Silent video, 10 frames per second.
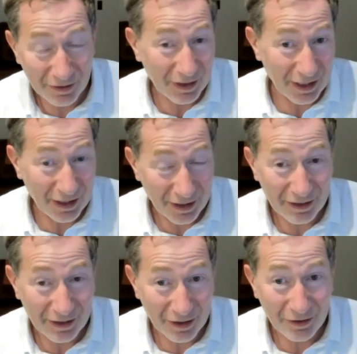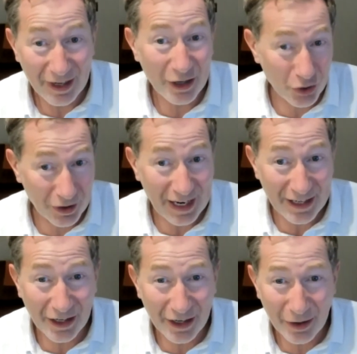for Android
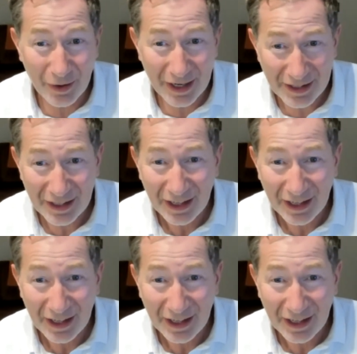and iOS.